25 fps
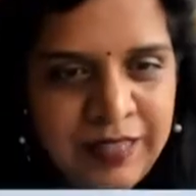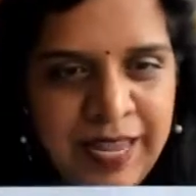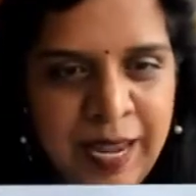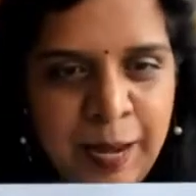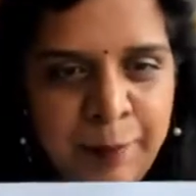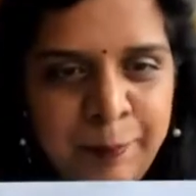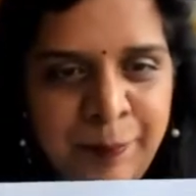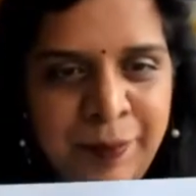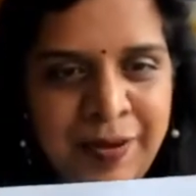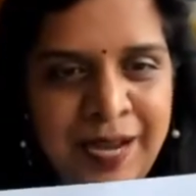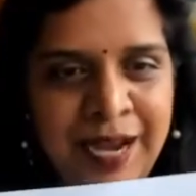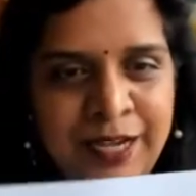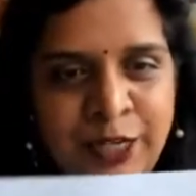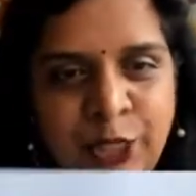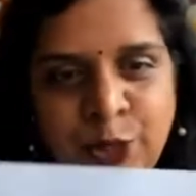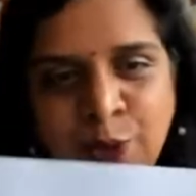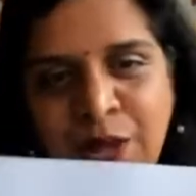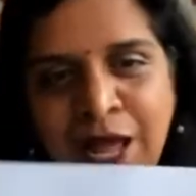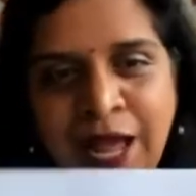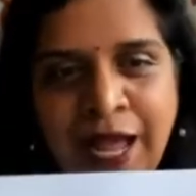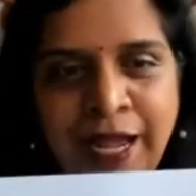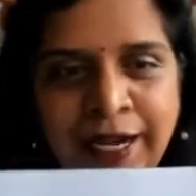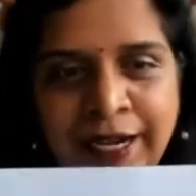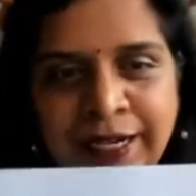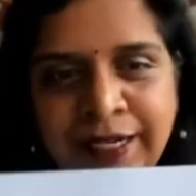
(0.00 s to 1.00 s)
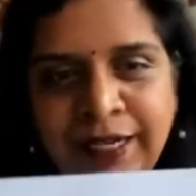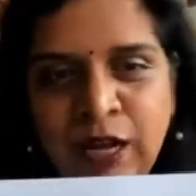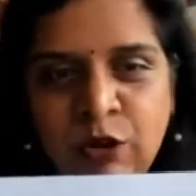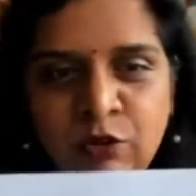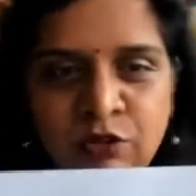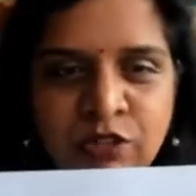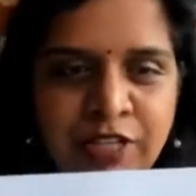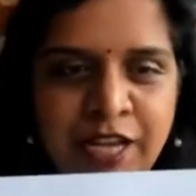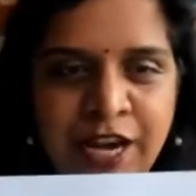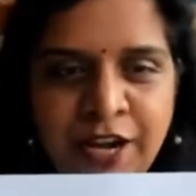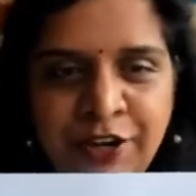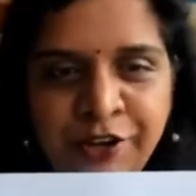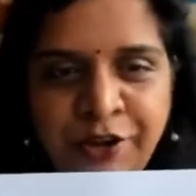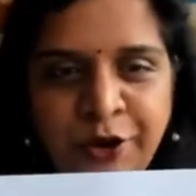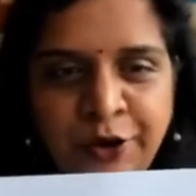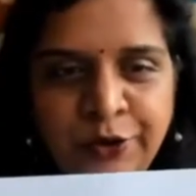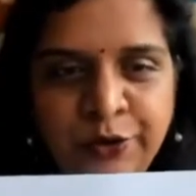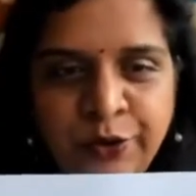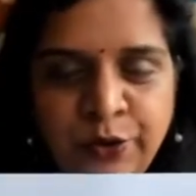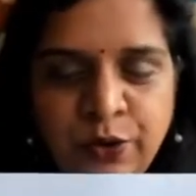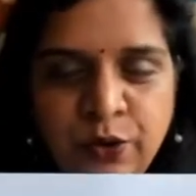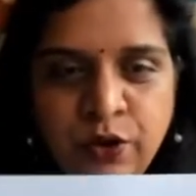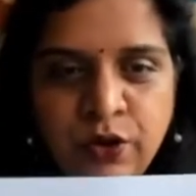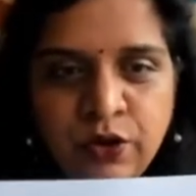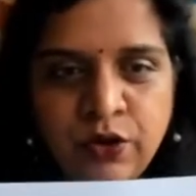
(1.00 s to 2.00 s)
nameplate to hang it outside
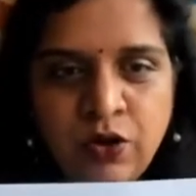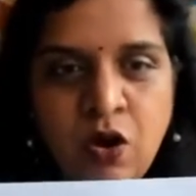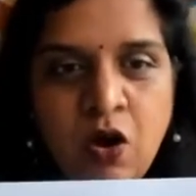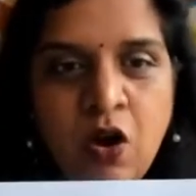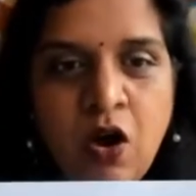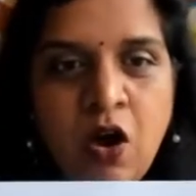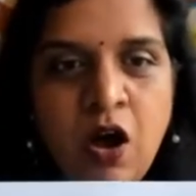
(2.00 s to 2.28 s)
your door.